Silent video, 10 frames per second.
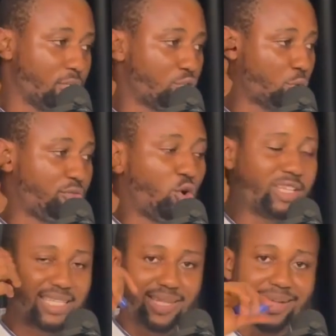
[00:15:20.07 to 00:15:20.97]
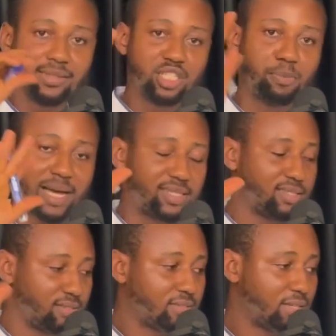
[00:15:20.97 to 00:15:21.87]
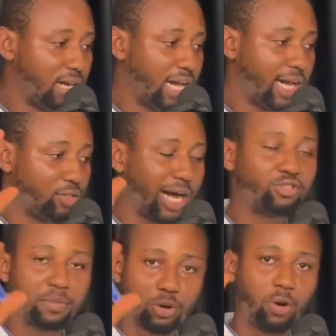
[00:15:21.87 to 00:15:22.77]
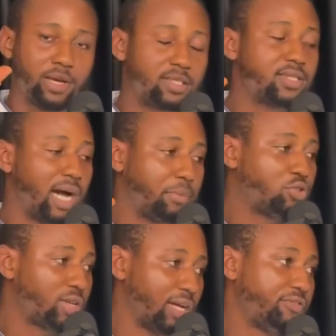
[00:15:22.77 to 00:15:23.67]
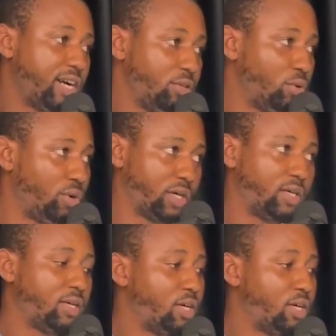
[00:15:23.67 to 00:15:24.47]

So if you don't understand this part, you can drop a comment. I'm going to clarify, don't worry.